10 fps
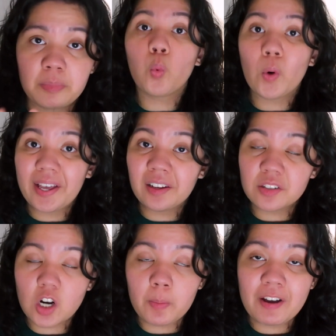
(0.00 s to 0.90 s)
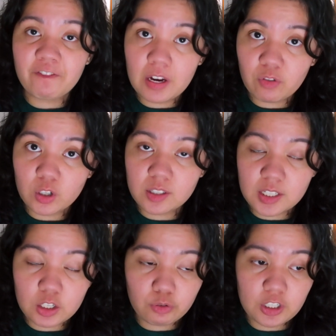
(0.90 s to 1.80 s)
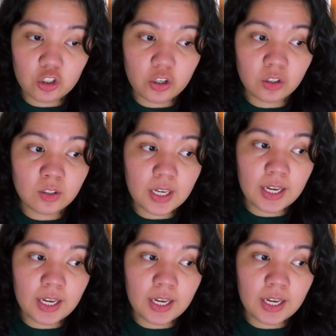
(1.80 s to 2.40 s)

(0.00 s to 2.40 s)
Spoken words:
Whales are my favorite sea creatures,